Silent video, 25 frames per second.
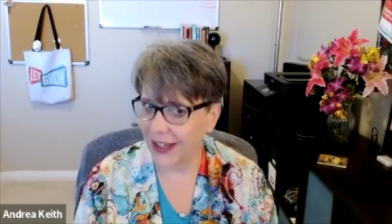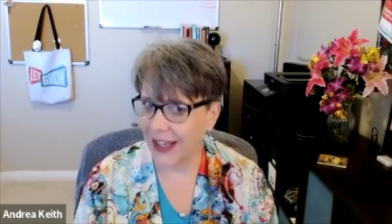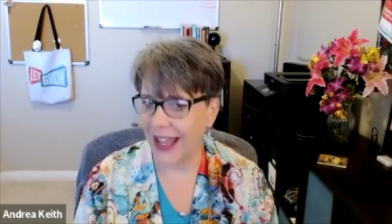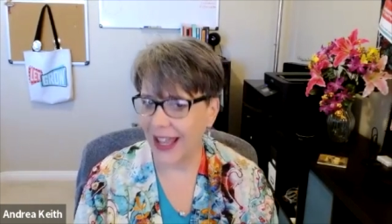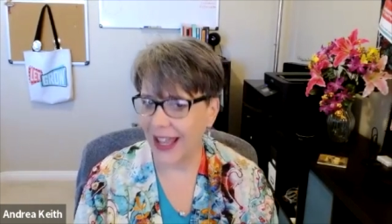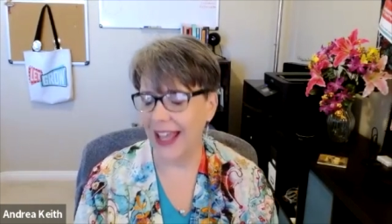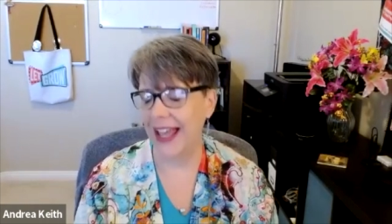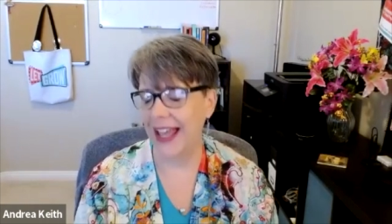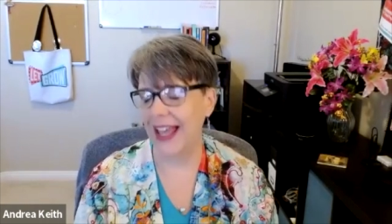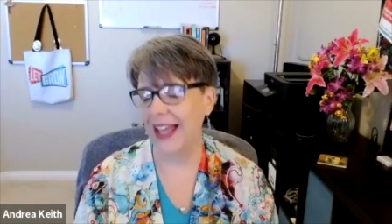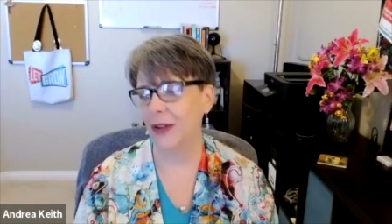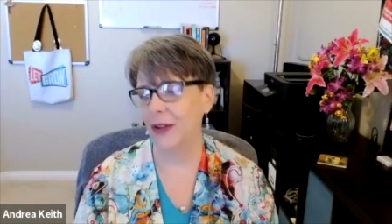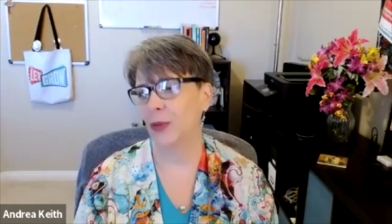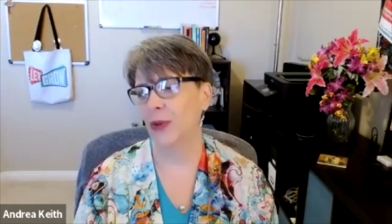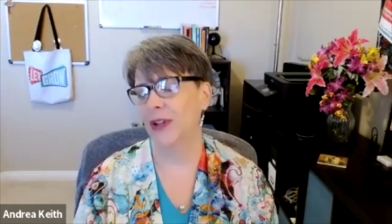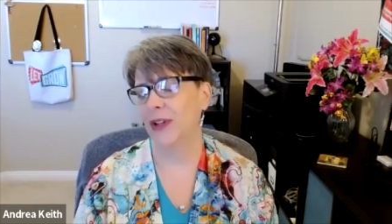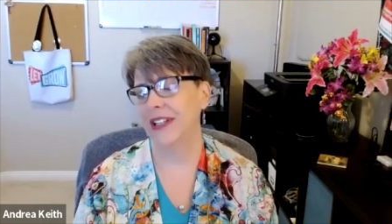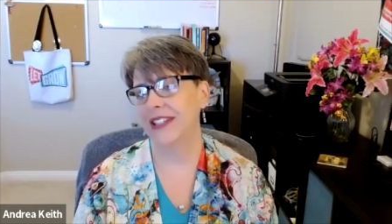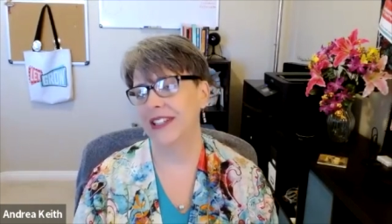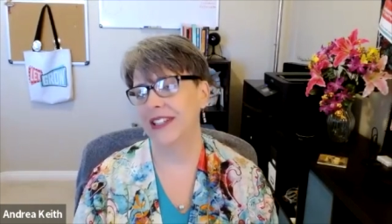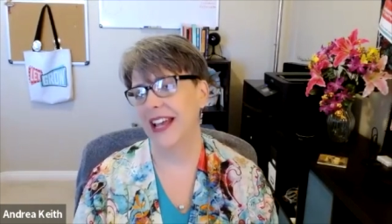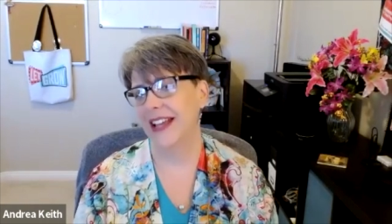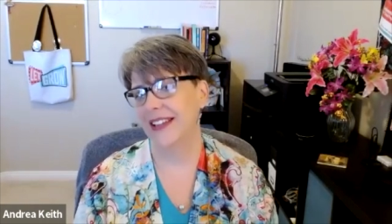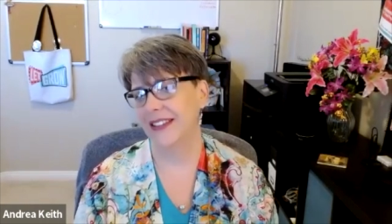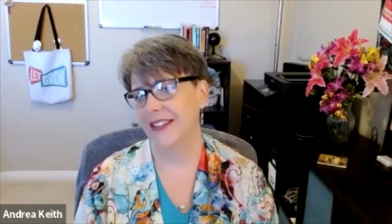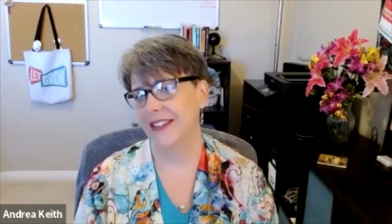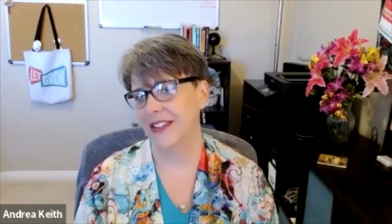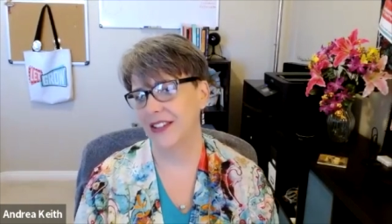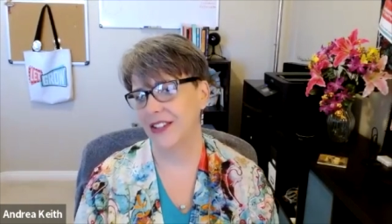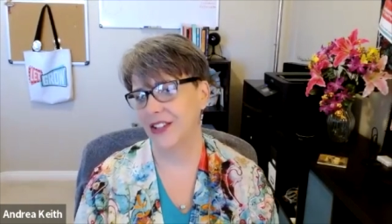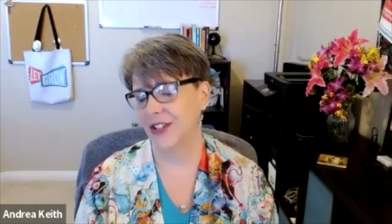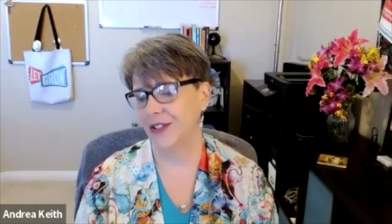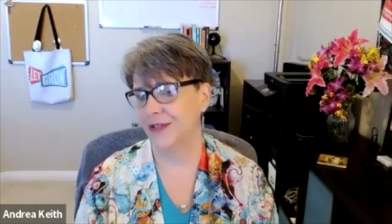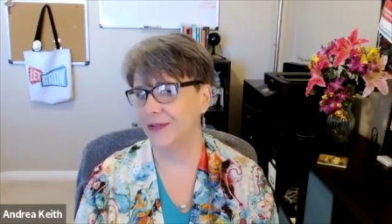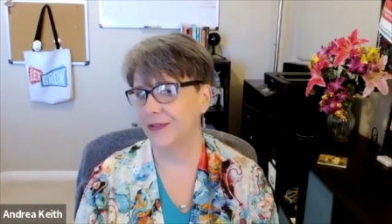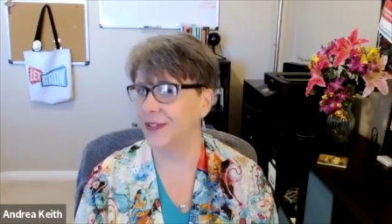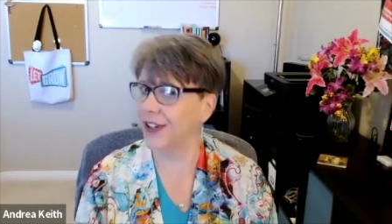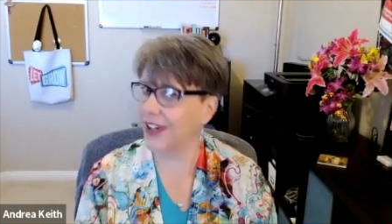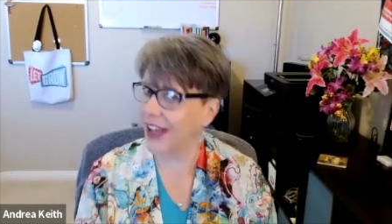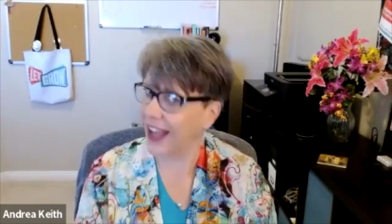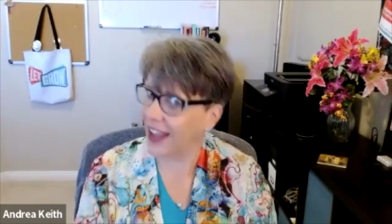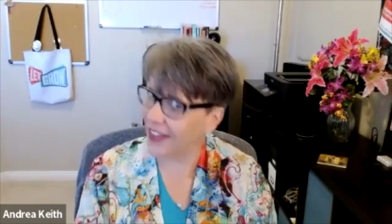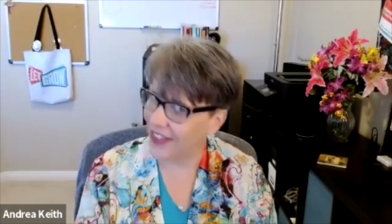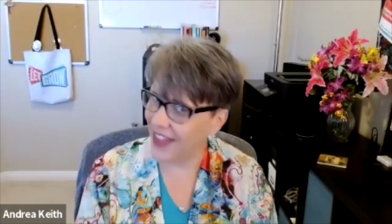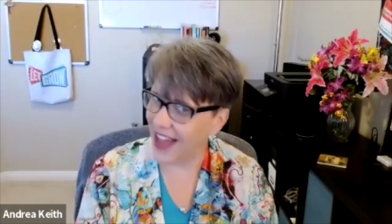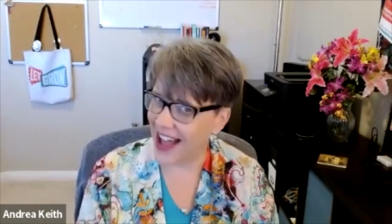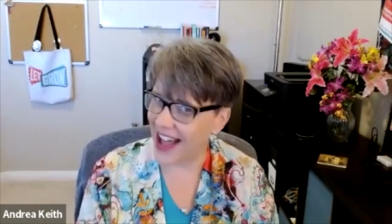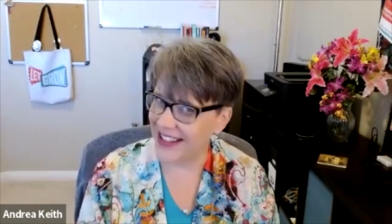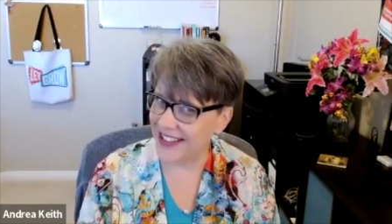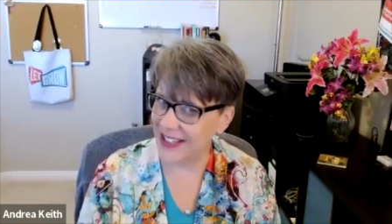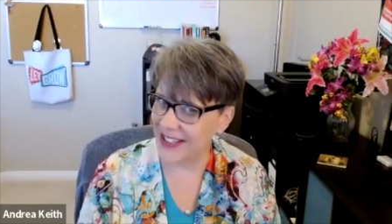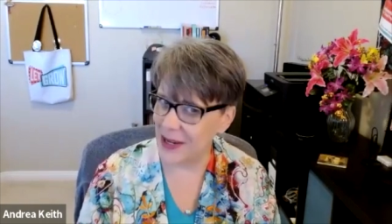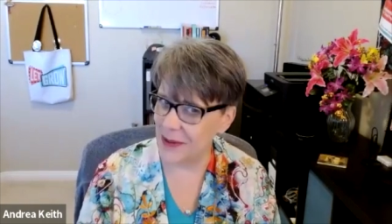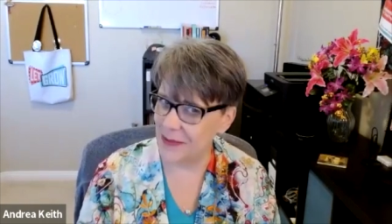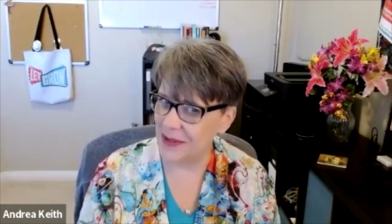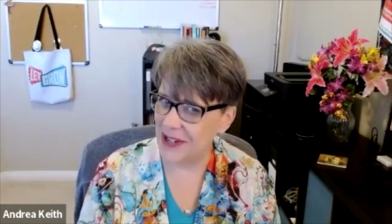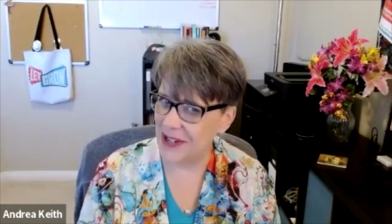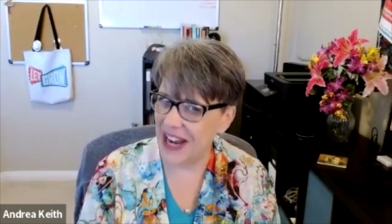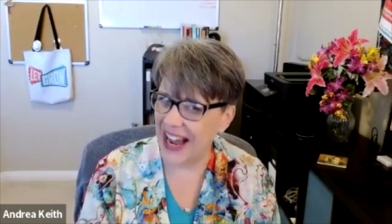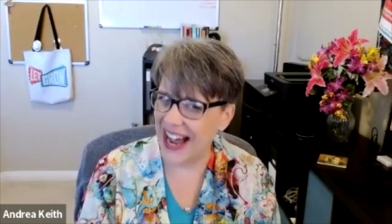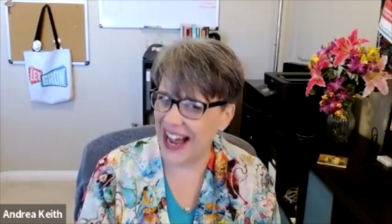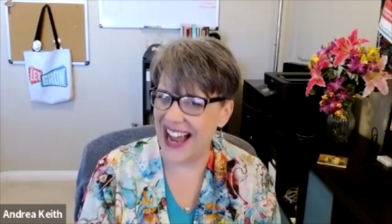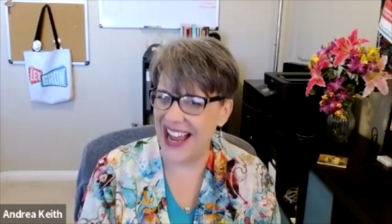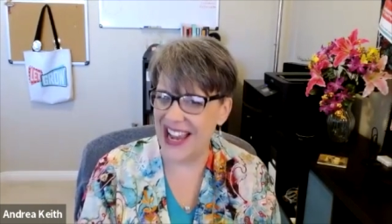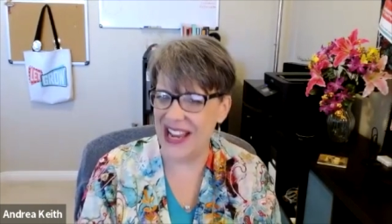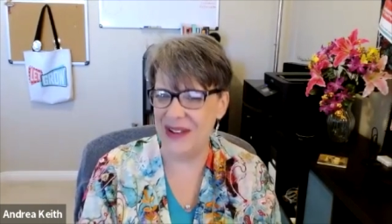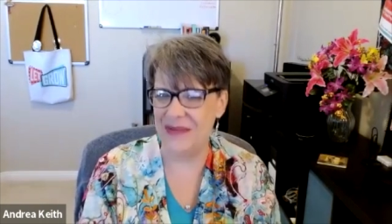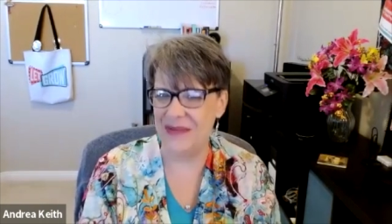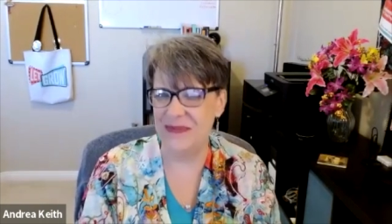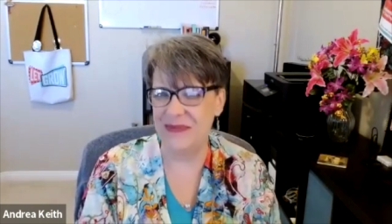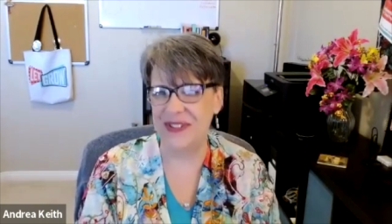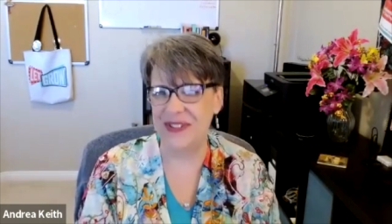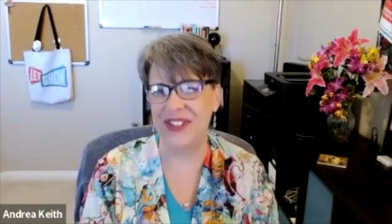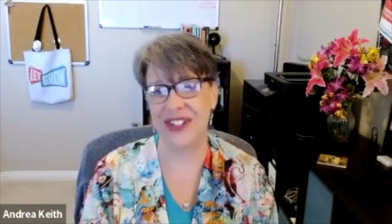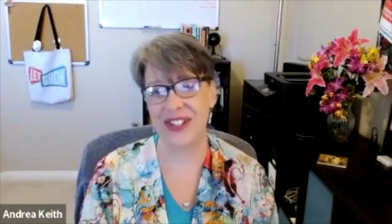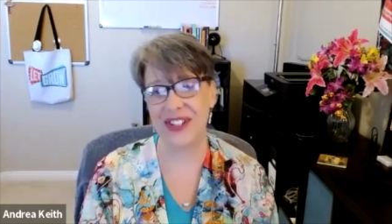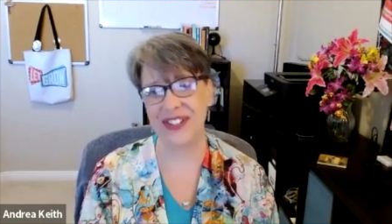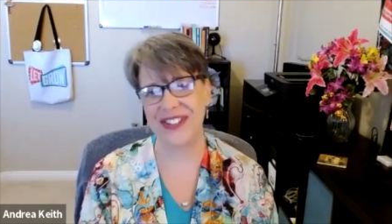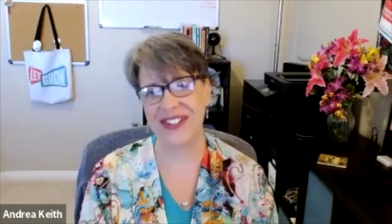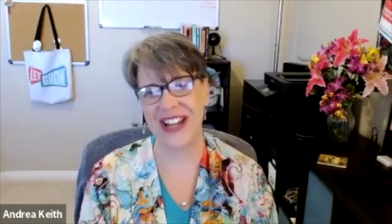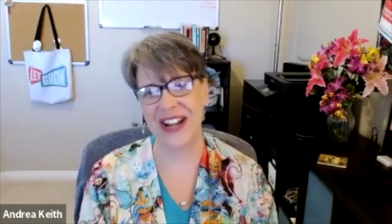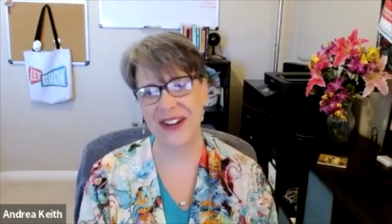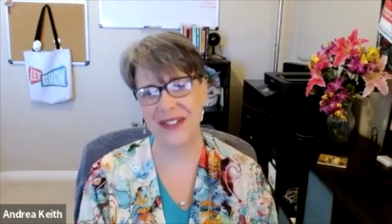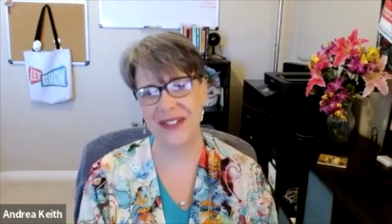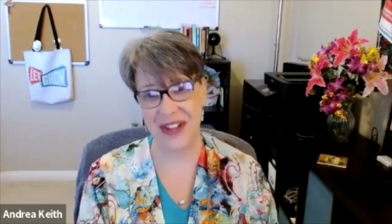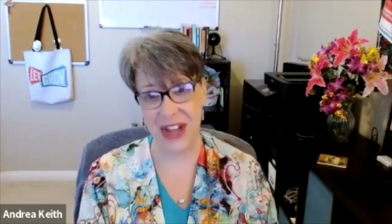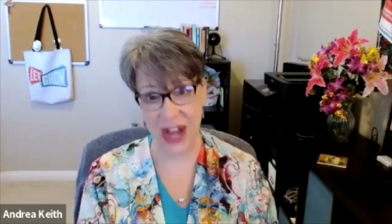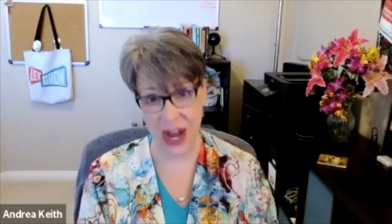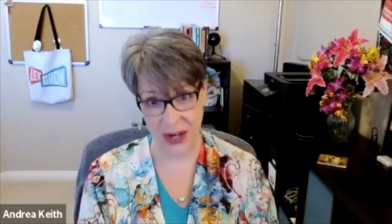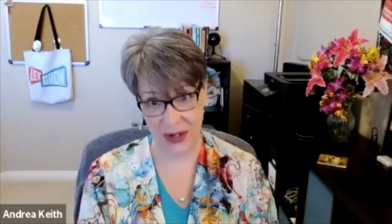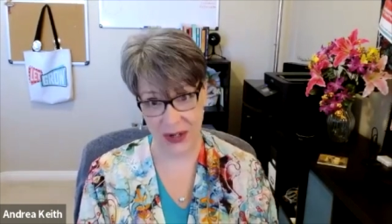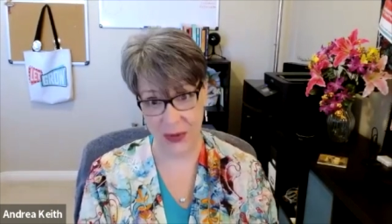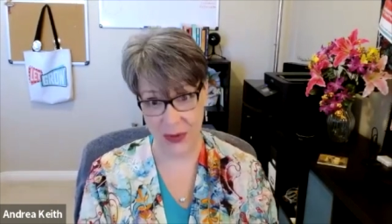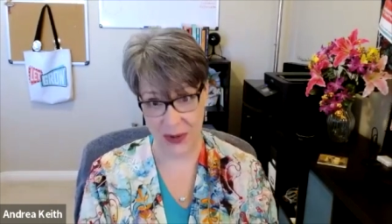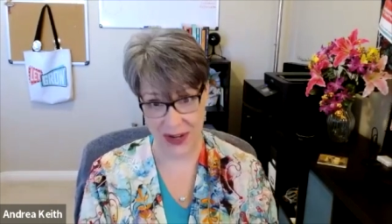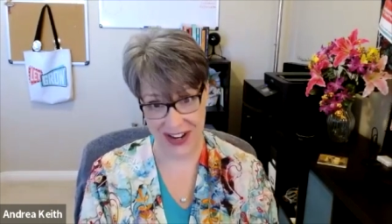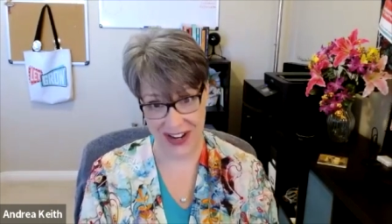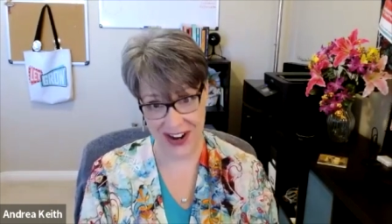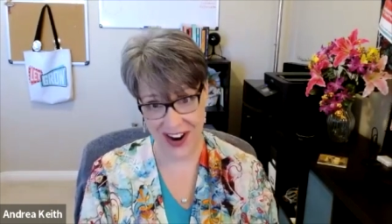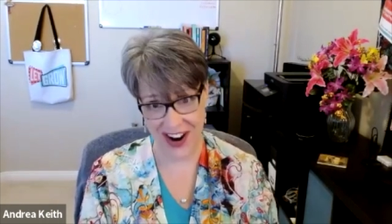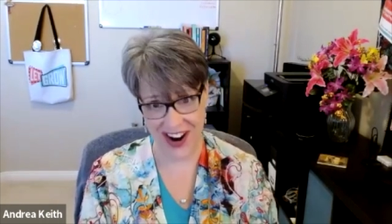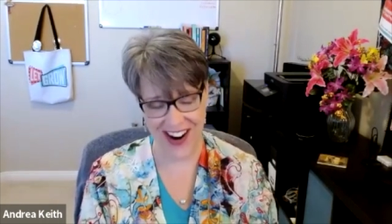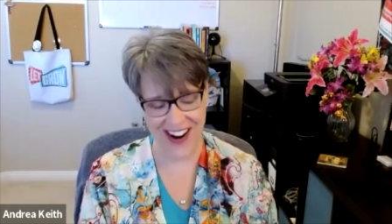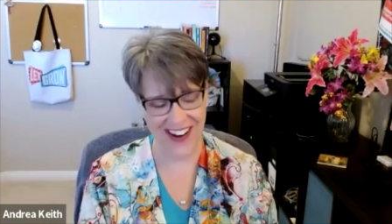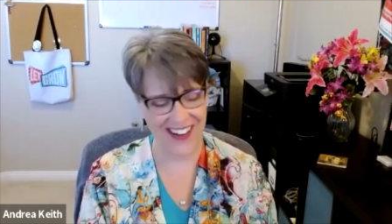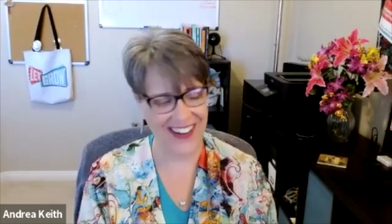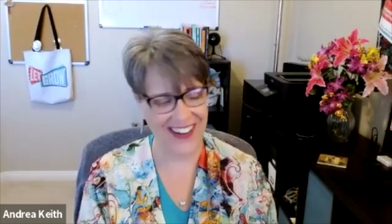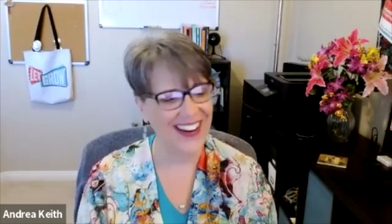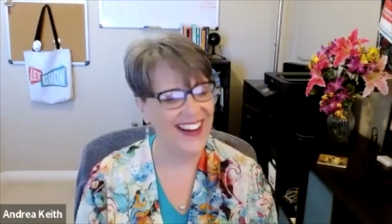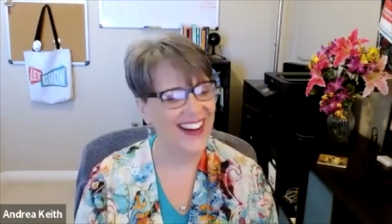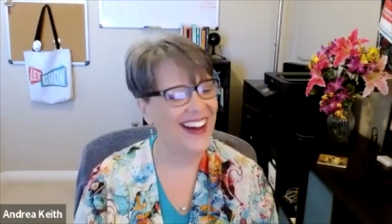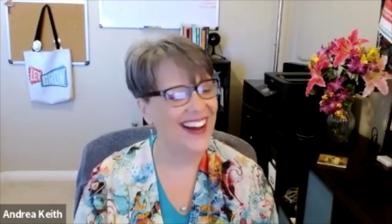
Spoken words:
and we tend to forget that sometimes, just how young we are.